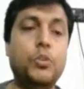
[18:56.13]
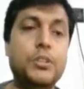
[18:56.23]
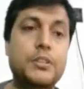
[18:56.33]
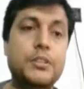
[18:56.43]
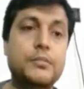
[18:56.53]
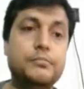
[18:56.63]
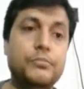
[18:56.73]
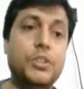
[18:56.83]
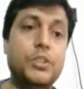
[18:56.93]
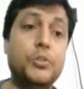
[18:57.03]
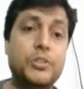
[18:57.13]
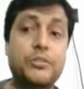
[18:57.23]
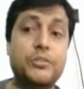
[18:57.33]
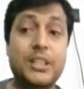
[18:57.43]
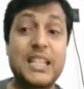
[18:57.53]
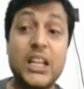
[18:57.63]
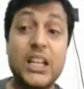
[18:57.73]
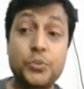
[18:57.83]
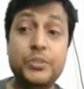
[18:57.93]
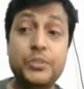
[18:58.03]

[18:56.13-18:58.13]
and he was the most